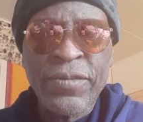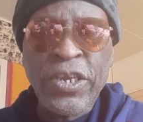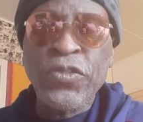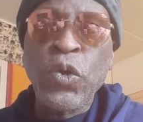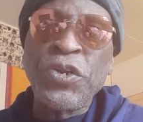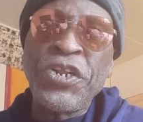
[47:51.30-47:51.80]

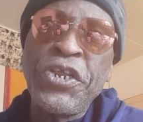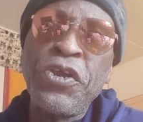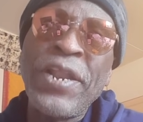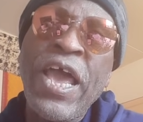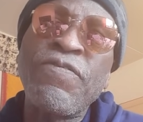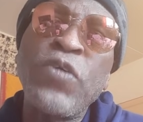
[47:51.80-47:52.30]
it's only
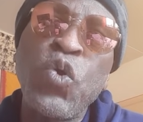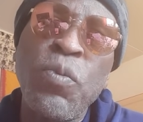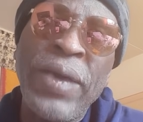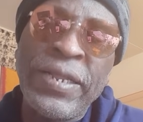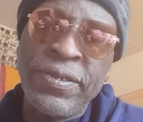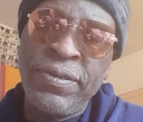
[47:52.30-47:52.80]
their life
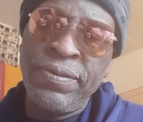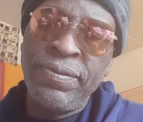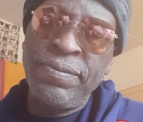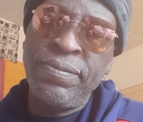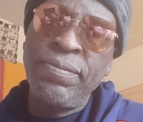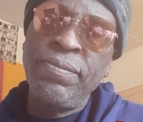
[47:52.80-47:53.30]
alone matter.
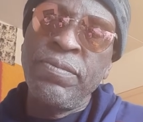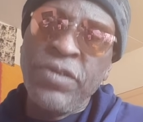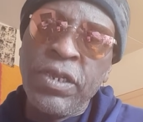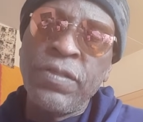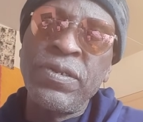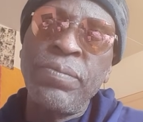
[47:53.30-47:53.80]

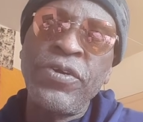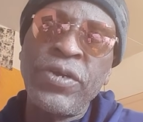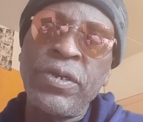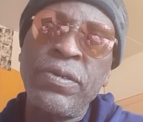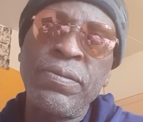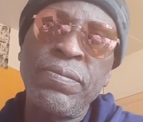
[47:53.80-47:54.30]
Niggas in
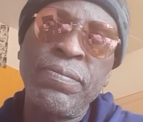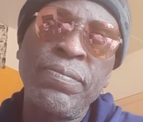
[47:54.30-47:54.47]
America.